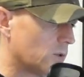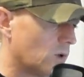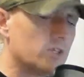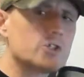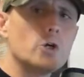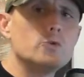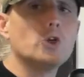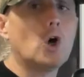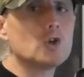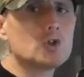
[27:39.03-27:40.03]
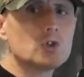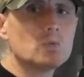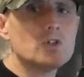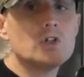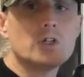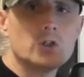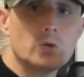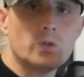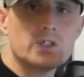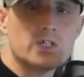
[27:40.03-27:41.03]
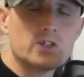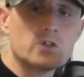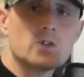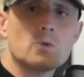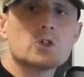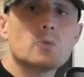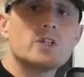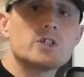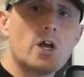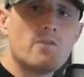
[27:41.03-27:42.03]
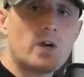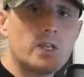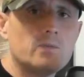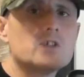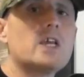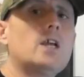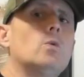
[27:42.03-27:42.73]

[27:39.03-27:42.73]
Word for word: was the other one? There's no dodge, which you can do in the so if someone swings a knife at you in the